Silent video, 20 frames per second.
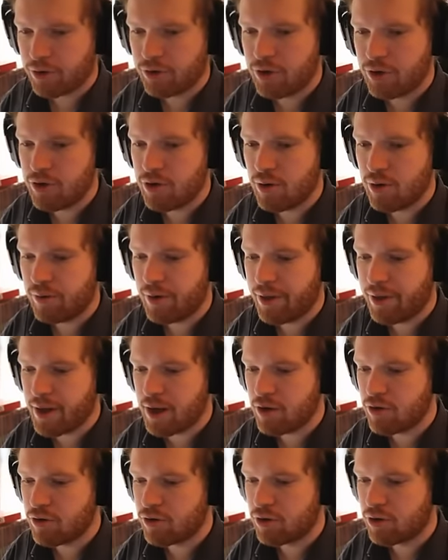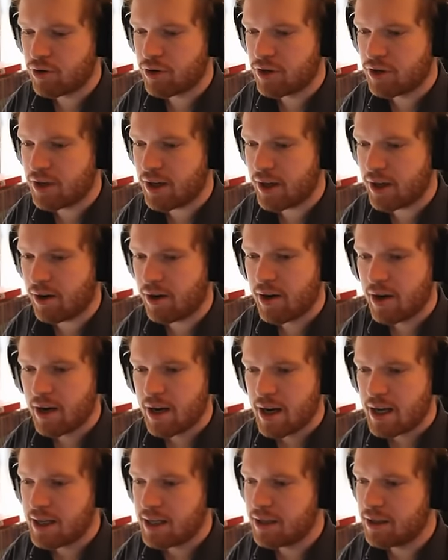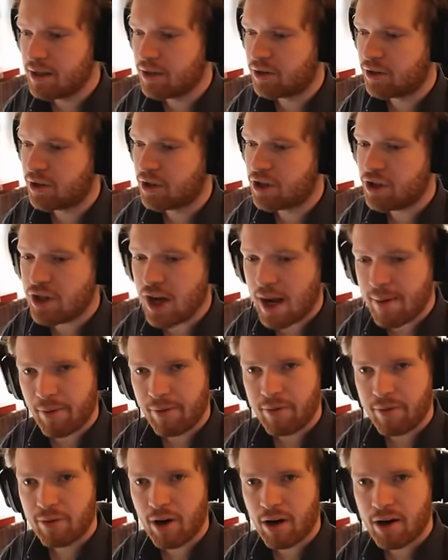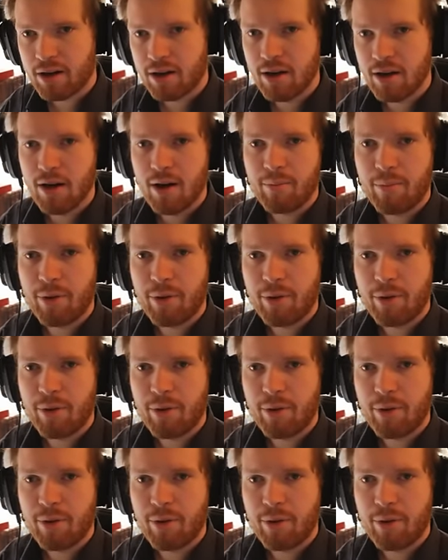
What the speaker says: So the only thing you should consider is the shape of the rock,